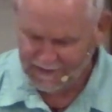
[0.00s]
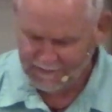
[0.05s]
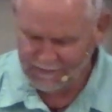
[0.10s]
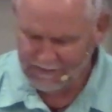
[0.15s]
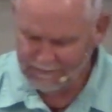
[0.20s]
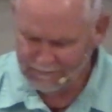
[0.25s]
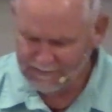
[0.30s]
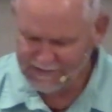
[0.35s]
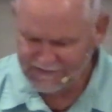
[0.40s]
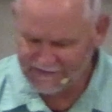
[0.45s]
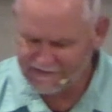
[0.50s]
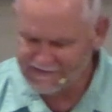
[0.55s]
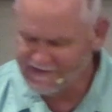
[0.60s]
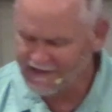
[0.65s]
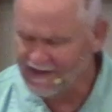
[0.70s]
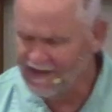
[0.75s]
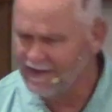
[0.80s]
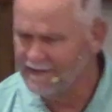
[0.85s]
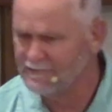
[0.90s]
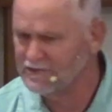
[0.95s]
but, but the
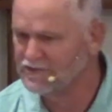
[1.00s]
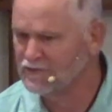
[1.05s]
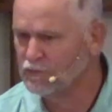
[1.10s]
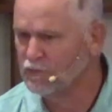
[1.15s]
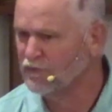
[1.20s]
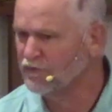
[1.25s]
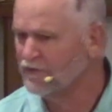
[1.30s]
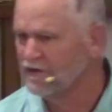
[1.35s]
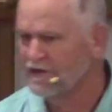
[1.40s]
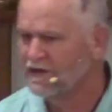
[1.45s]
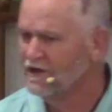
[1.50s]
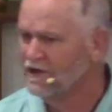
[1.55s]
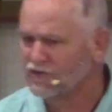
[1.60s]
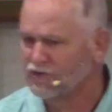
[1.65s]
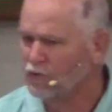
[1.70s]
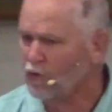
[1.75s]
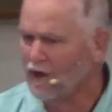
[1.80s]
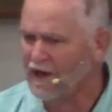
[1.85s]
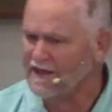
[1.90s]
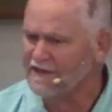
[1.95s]
dime is worth
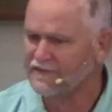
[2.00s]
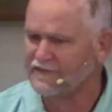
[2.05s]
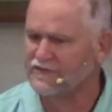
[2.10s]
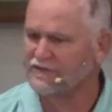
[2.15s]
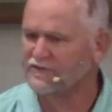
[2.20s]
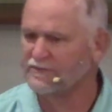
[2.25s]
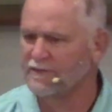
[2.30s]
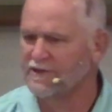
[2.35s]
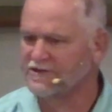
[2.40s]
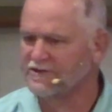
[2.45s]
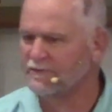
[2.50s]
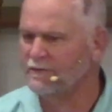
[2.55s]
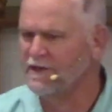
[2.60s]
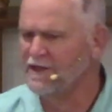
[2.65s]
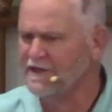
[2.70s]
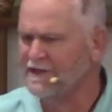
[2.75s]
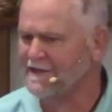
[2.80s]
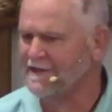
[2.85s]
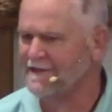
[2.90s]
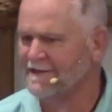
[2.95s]
twice as much
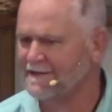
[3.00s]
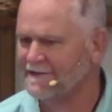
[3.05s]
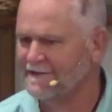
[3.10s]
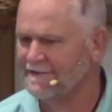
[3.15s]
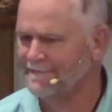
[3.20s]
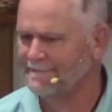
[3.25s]
money.